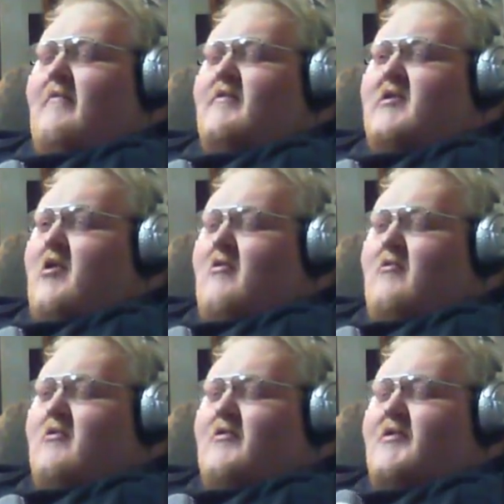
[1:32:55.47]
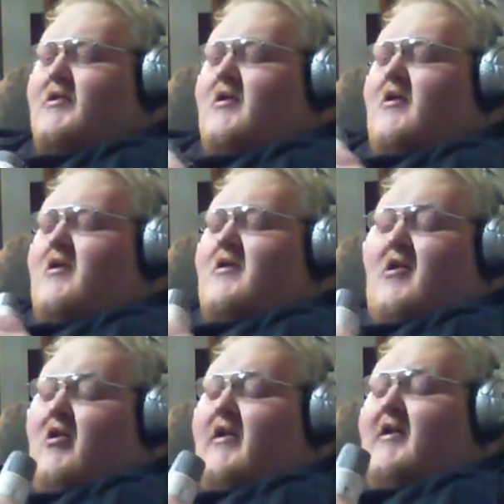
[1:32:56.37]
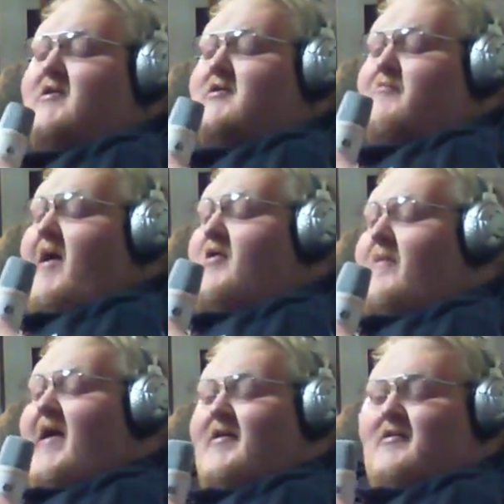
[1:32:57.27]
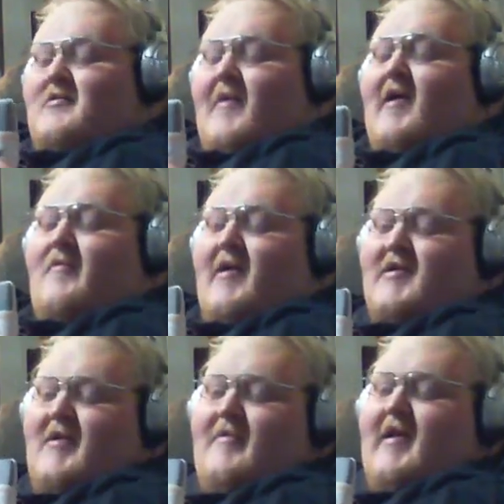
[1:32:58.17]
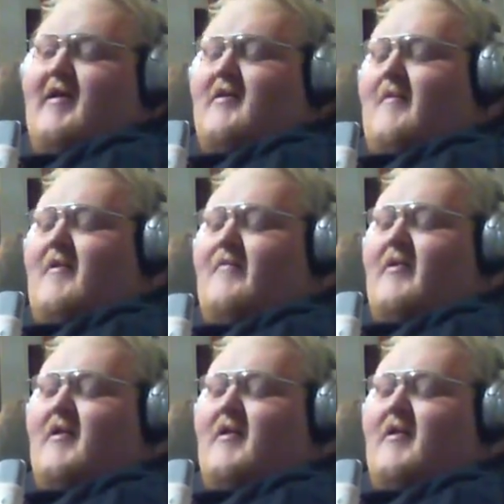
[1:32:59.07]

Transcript: Star Wars, Guardians, Spider-Man. Spider-Man's coming out. That might have been